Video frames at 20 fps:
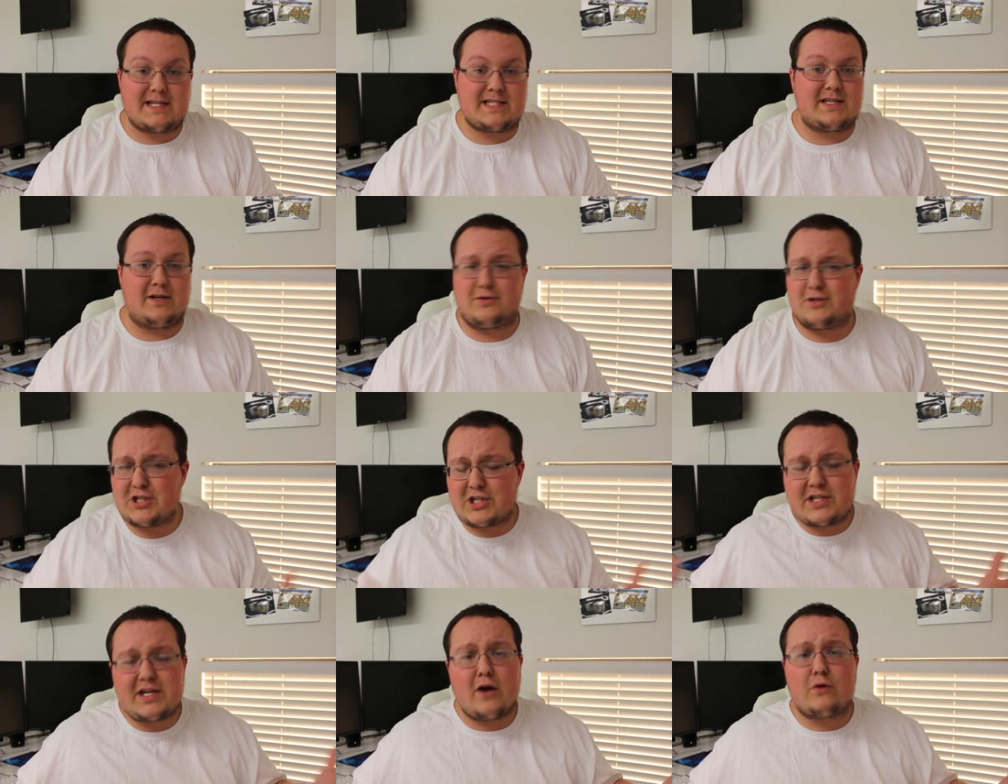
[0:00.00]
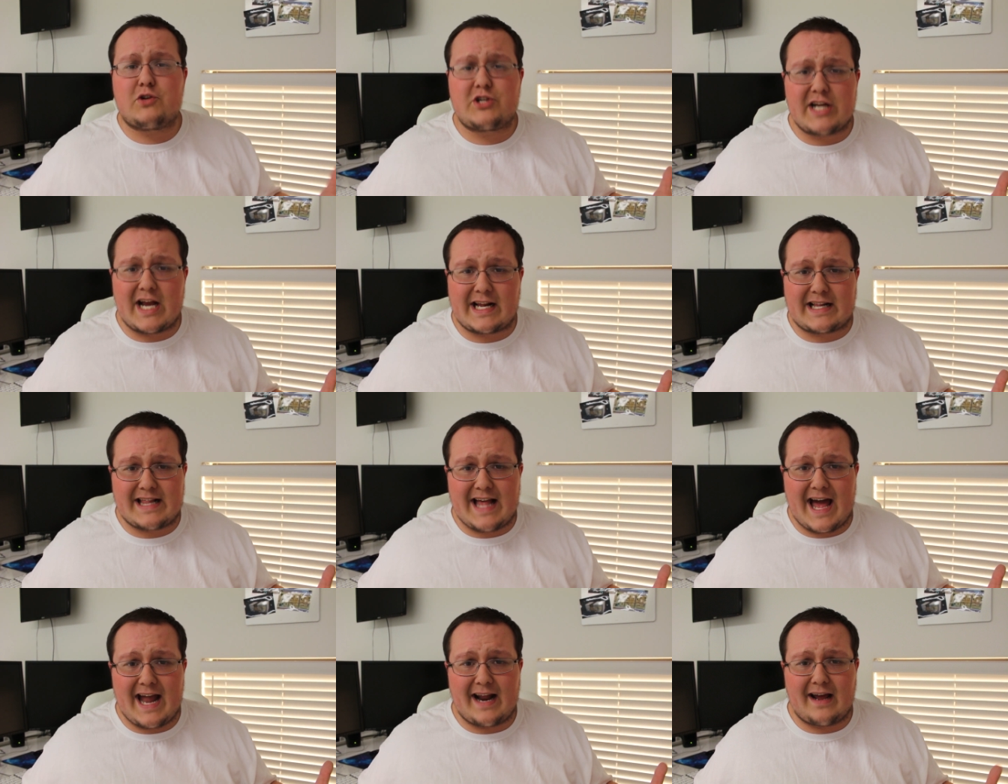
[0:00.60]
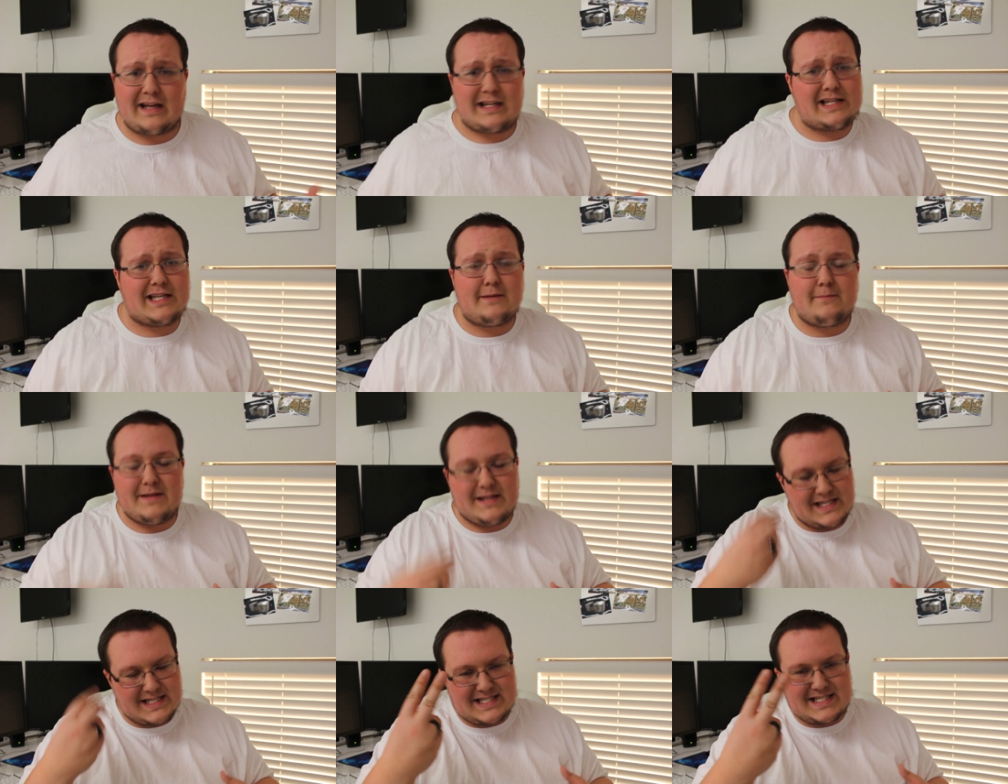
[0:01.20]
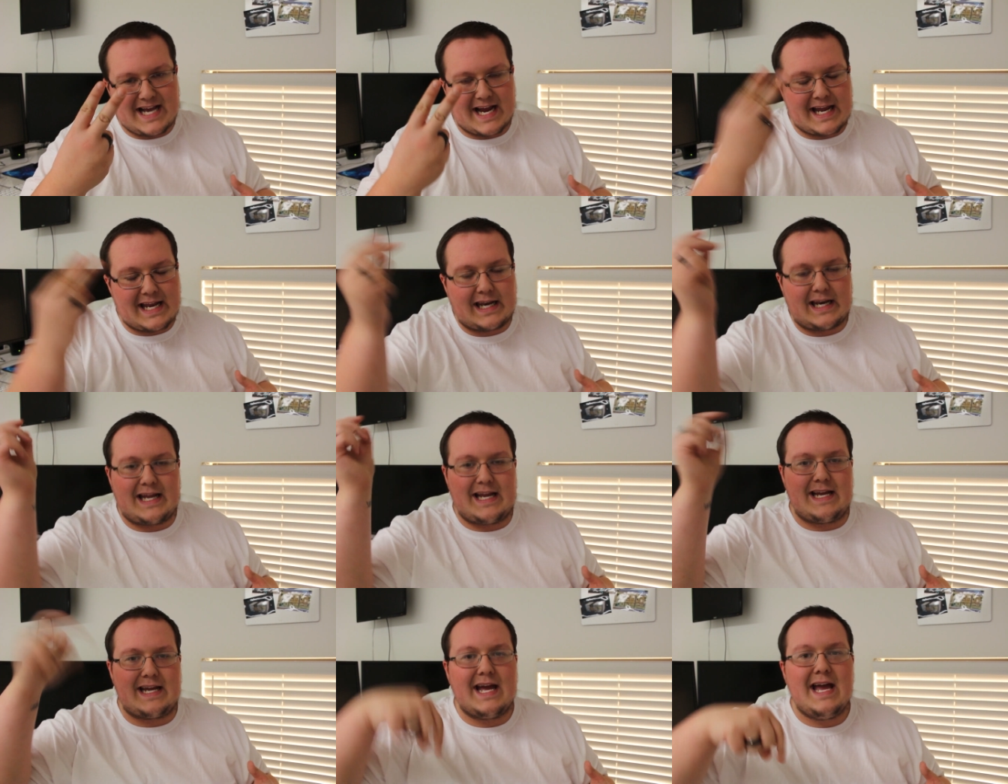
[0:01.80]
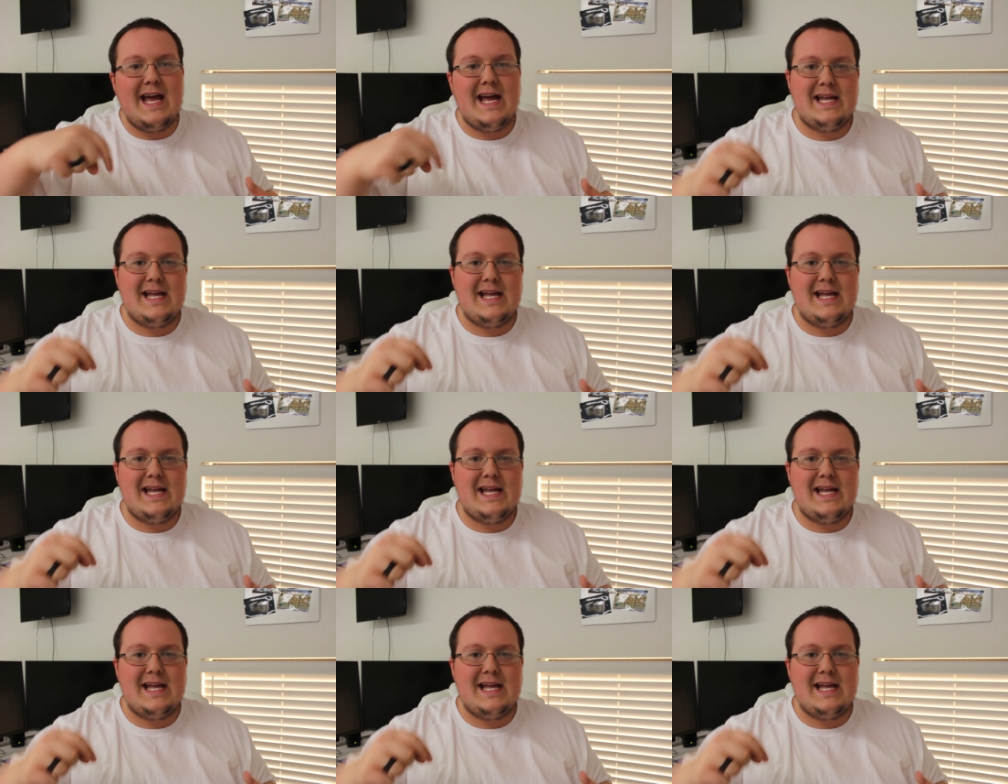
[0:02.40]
So just go check that out. I think be the second link